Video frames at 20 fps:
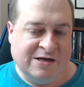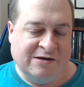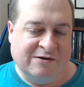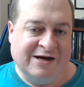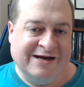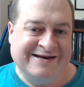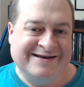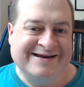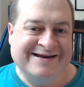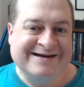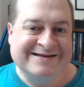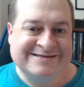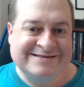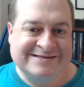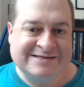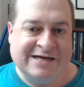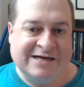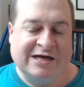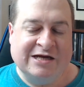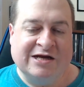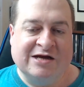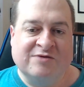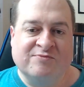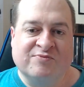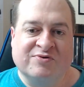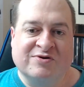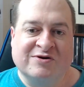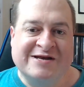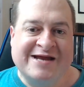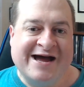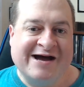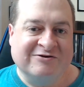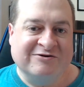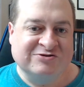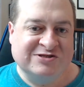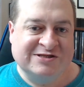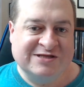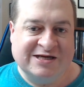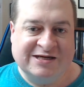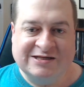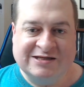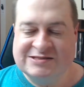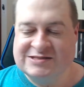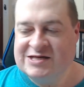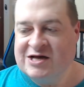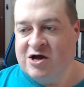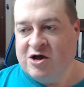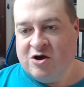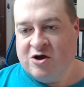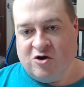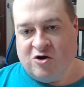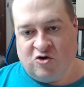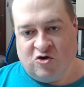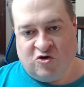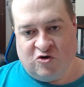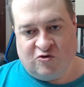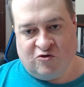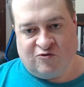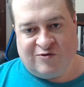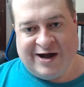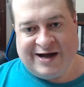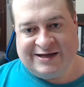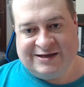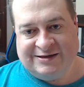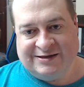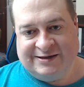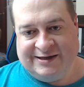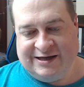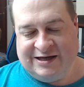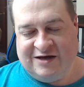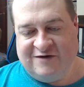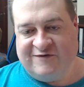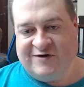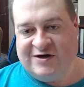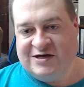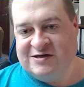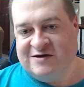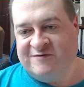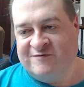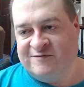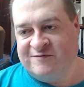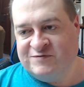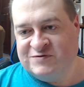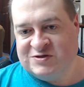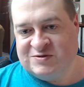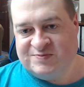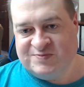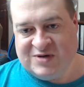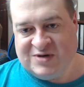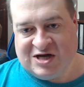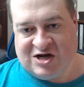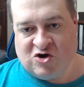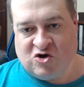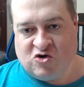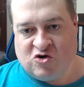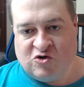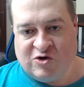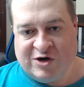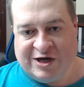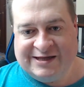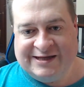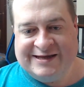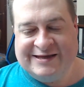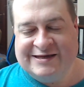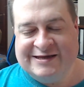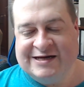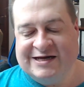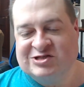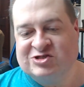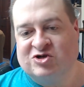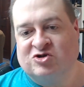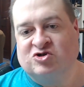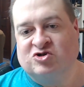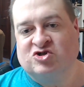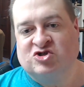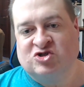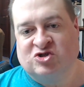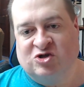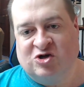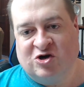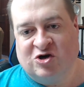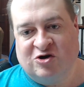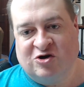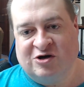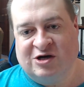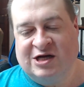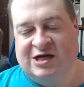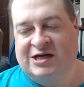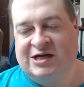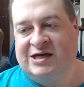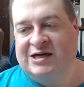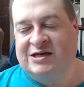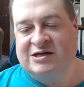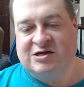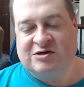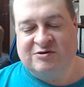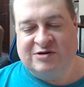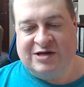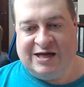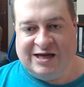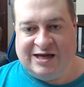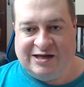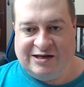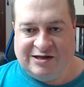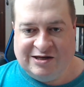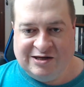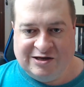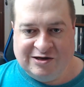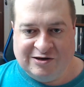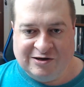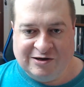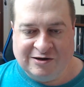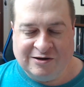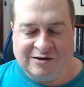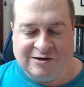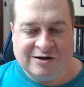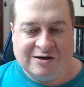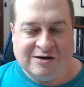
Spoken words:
enunciate and pronounce things correctly. If I speak quickly, then I start slurring, and you can't hear,